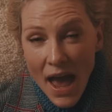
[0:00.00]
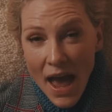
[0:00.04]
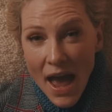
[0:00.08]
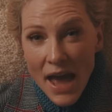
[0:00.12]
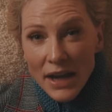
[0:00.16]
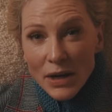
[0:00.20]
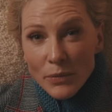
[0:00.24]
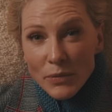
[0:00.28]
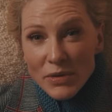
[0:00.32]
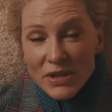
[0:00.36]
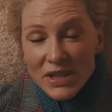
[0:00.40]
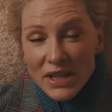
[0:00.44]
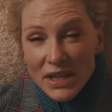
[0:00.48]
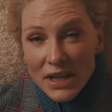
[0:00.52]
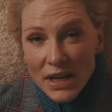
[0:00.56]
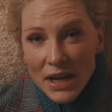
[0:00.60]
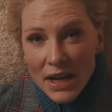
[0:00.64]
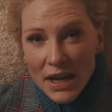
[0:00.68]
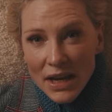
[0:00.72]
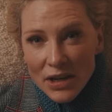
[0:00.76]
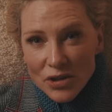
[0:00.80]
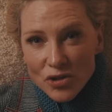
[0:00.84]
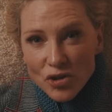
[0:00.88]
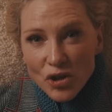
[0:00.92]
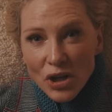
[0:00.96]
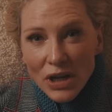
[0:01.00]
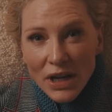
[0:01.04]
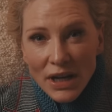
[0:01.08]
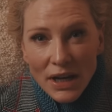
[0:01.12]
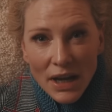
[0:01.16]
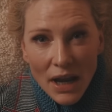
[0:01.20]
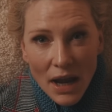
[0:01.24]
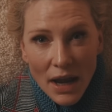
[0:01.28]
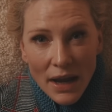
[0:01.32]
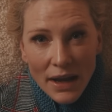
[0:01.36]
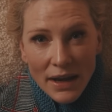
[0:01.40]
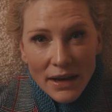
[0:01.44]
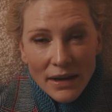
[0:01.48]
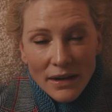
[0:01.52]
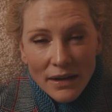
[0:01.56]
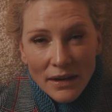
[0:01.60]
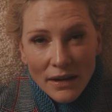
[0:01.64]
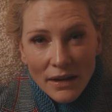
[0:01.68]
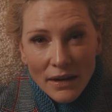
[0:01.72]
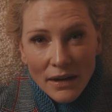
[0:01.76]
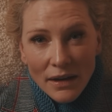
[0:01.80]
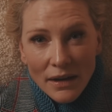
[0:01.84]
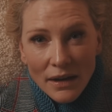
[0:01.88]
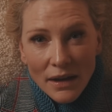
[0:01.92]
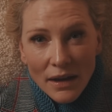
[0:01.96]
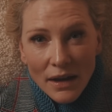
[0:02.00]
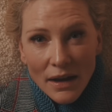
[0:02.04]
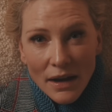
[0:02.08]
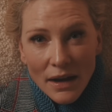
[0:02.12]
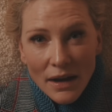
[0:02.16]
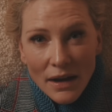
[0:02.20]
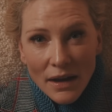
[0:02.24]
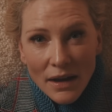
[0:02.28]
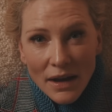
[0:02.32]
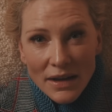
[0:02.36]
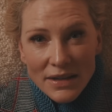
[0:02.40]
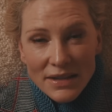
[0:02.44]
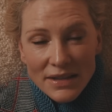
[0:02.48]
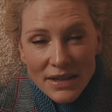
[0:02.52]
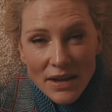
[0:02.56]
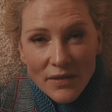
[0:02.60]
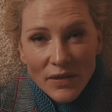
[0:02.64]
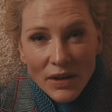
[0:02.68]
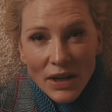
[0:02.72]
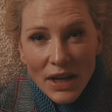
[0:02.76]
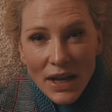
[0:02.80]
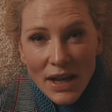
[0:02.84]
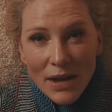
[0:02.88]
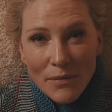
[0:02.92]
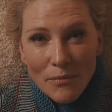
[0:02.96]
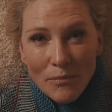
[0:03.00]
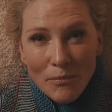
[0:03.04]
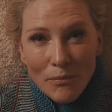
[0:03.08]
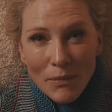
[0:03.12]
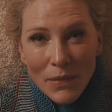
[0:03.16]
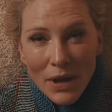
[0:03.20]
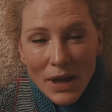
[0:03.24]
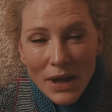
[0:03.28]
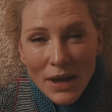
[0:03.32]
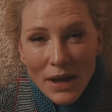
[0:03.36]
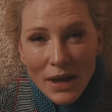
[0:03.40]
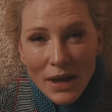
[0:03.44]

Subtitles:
and it was literally like a severed limb.